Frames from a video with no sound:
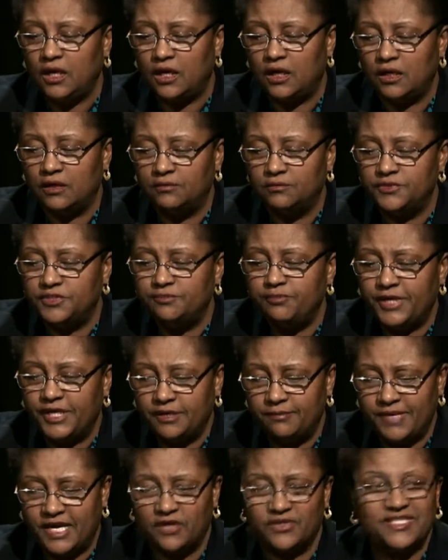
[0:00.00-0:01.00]
um, spent
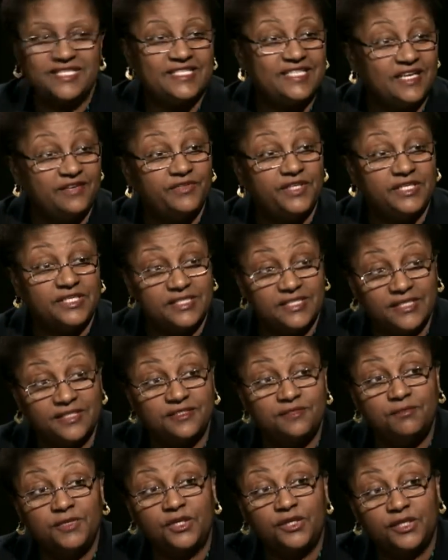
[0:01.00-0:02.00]
about seventy-six
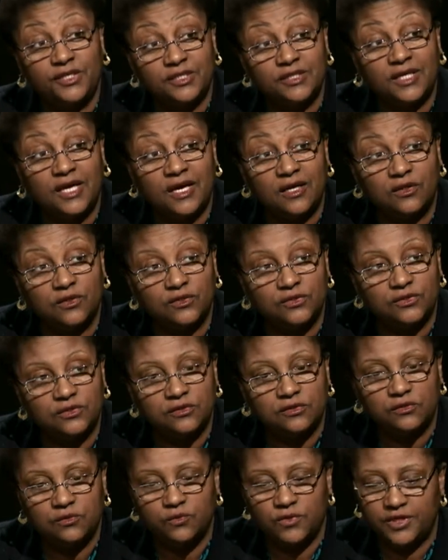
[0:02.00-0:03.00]
million dollars
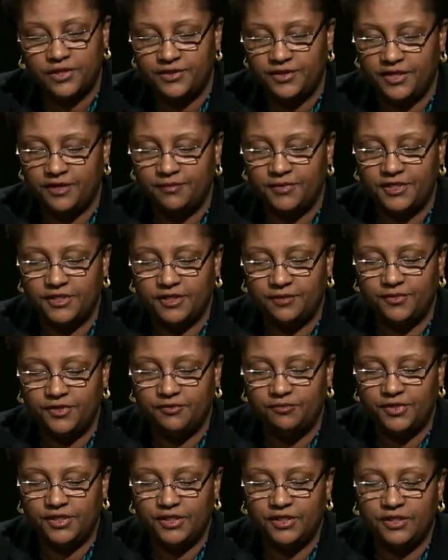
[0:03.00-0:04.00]
with M and
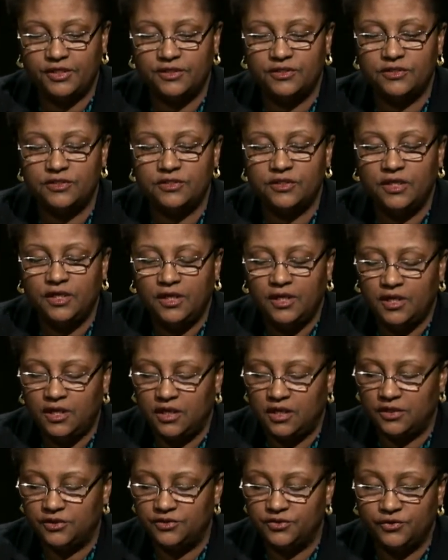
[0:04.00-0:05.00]
W B Es uh,
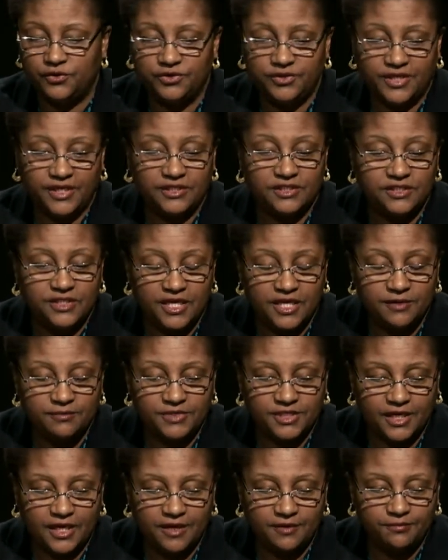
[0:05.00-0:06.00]
during that same
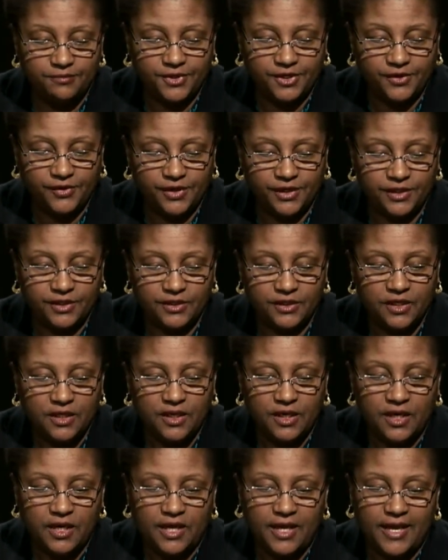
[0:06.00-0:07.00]
time period,
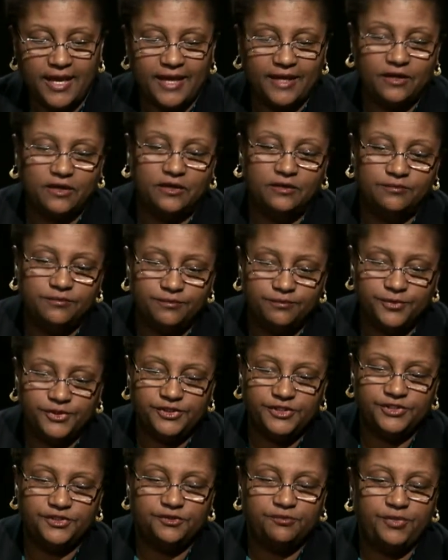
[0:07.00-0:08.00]
at a
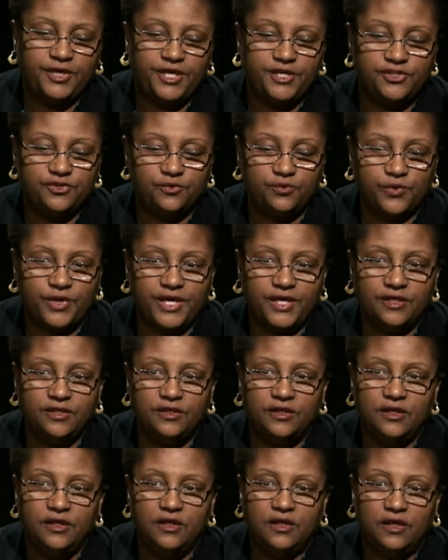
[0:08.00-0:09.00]
participation rate
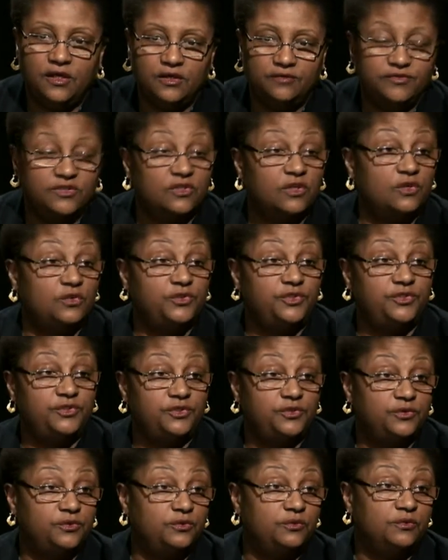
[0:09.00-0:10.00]
of close to